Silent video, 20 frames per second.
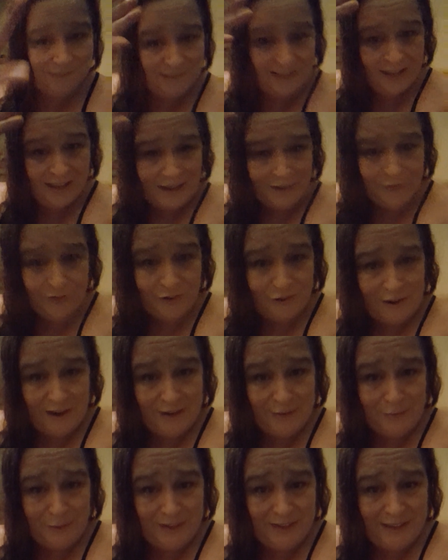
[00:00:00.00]
Have a
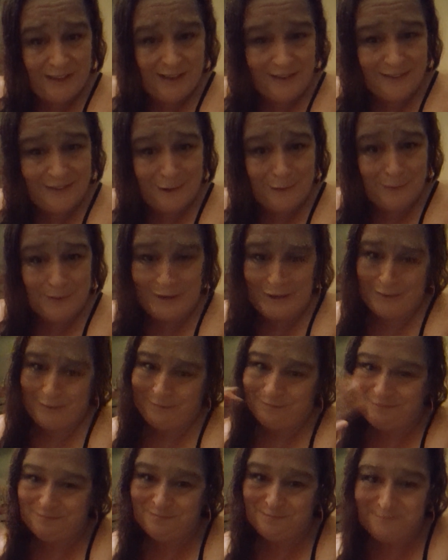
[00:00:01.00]
great weekend coming up.
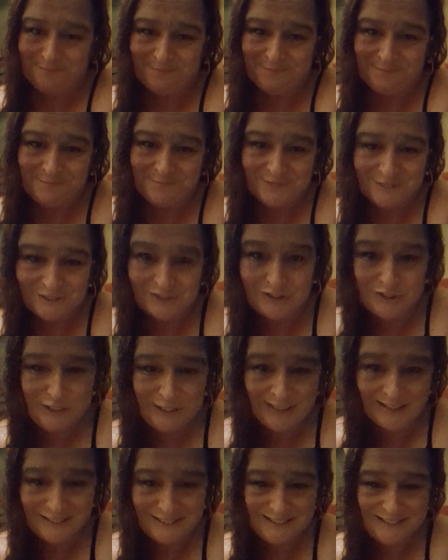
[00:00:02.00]

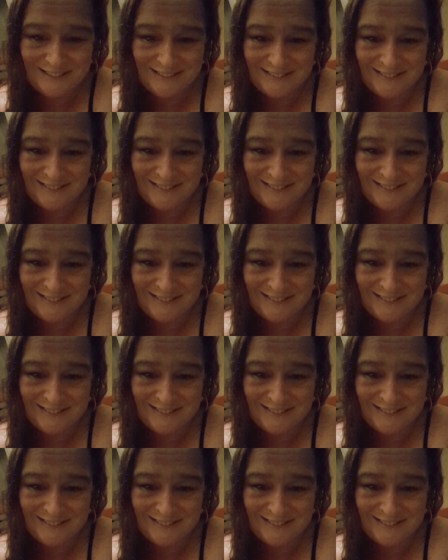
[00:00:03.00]
Cheers.